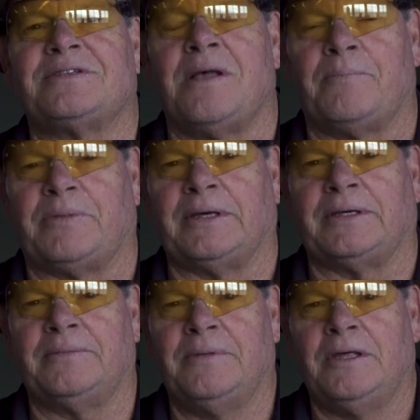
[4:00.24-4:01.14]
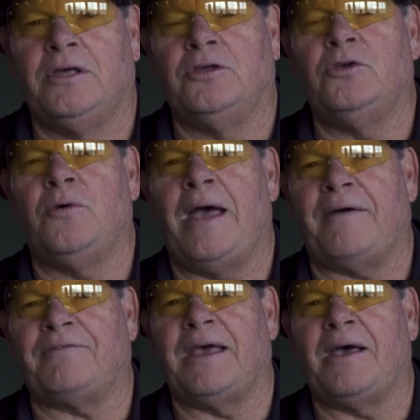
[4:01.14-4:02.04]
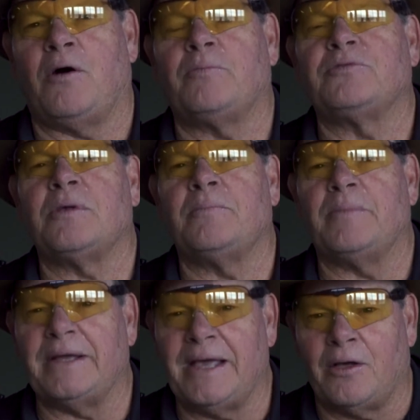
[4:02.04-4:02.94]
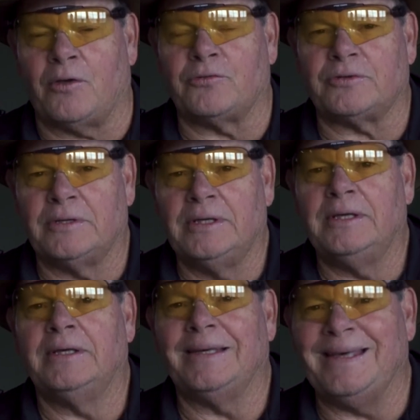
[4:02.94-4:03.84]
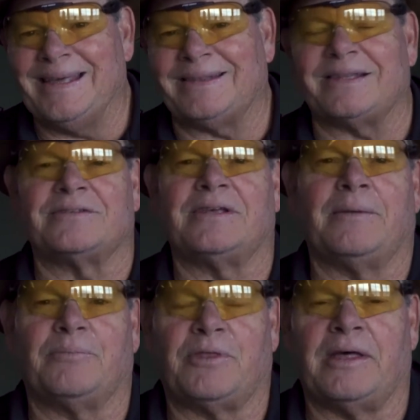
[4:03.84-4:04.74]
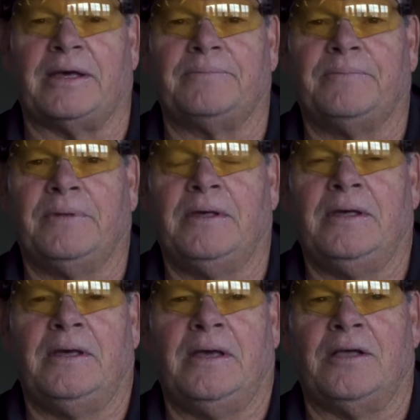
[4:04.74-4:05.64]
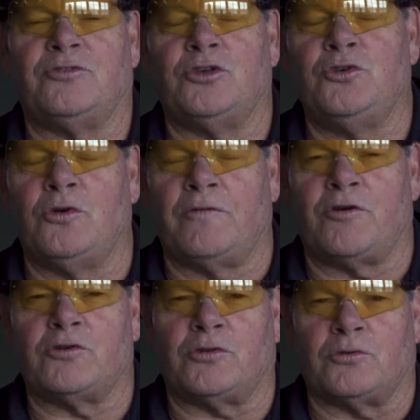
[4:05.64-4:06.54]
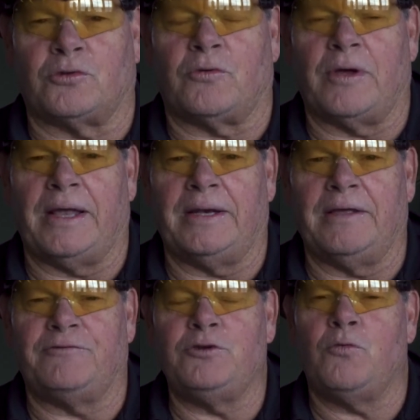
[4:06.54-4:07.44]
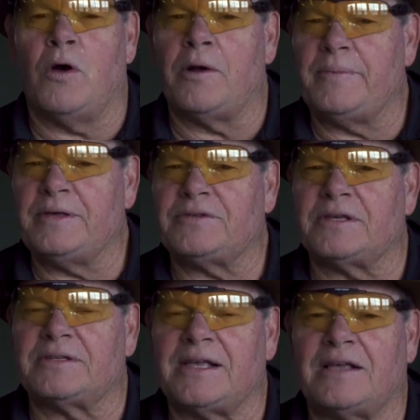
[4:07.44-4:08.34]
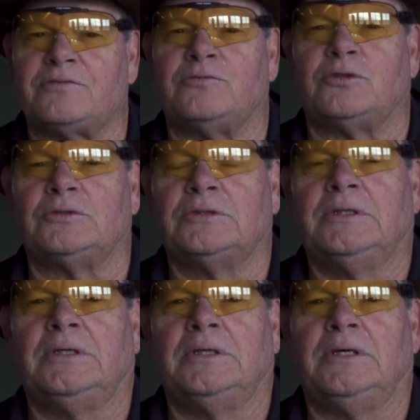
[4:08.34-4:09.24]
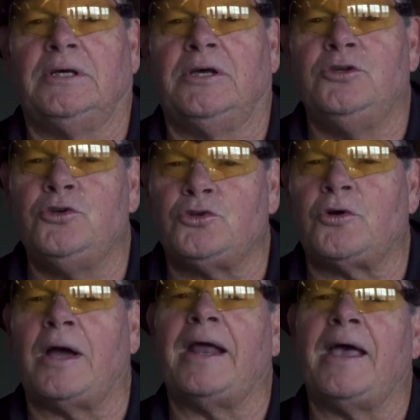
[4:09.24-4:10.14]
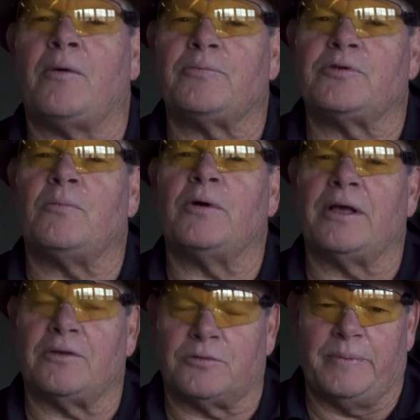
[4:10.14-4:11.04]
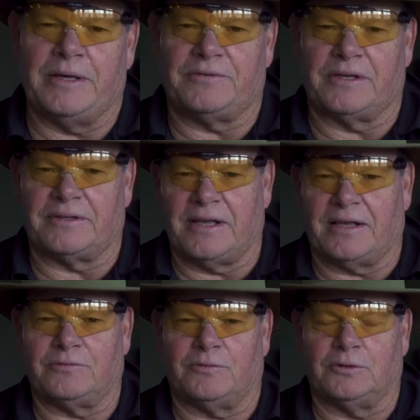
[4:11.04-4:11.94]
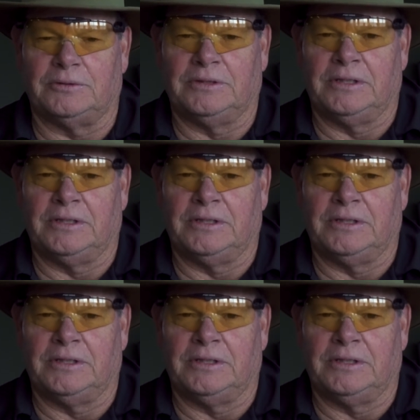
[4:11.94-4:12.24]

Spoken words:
something, you have to help somebody else get the same thing. It's a universal thread. If you want to be successful, you try to help someone else be successful.